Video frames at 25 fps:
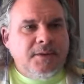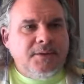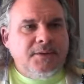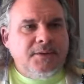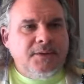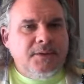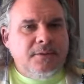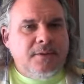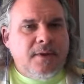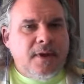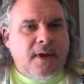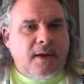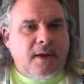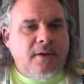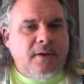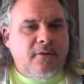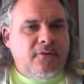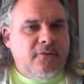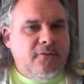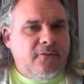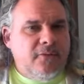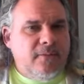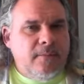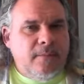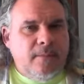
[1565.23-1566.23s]

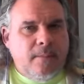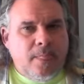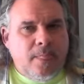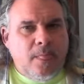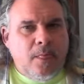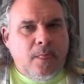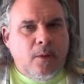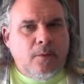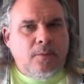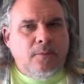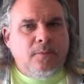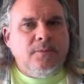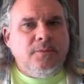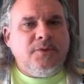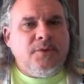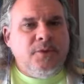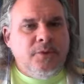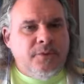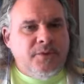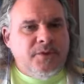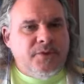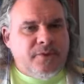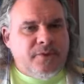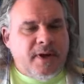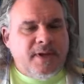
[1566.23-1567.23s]

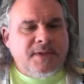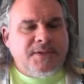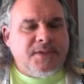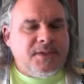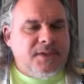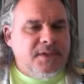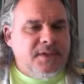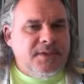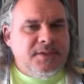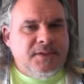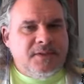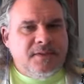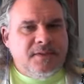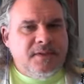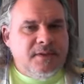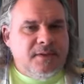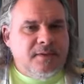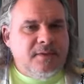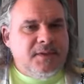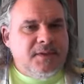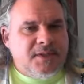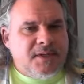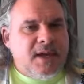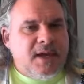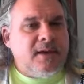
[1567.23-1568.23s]
To address
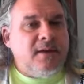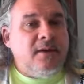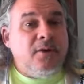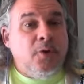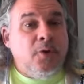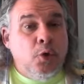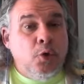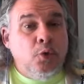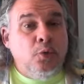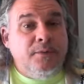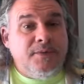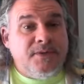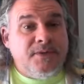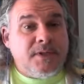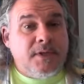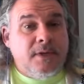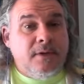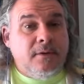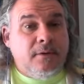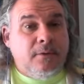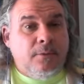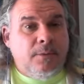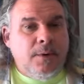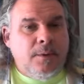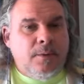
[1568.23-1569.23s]
this kind of new
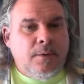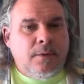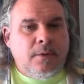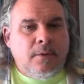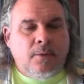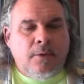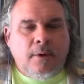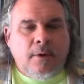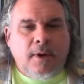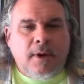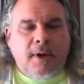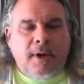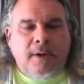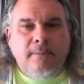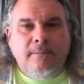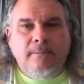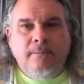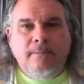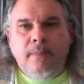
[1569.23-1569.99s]
skill we want to work on.